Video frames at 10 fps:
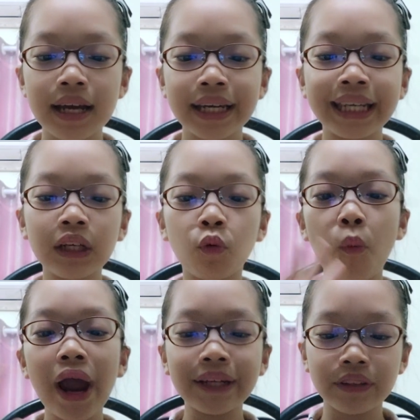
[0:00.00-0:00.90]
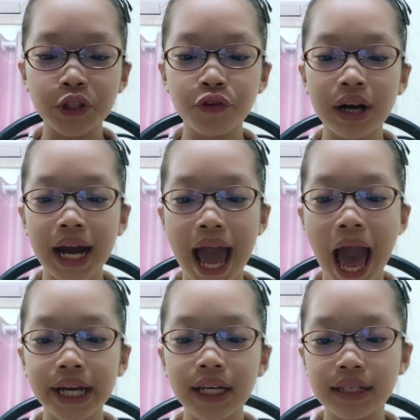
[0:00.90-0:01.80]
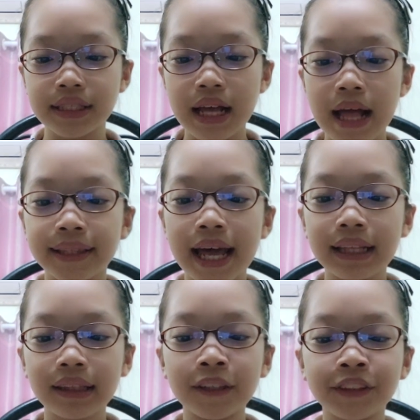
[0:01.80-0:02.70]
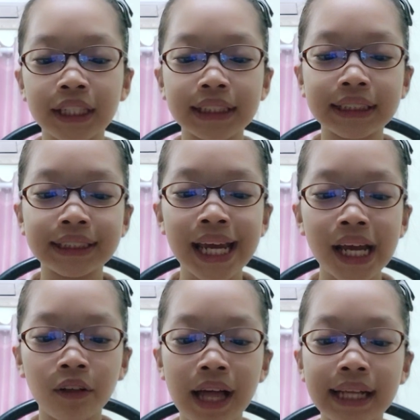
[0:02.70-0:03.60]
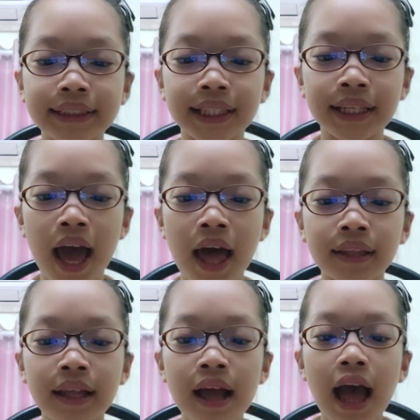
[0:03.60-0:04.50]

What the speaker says: He waved his trunk at us, then lifted his tail and did an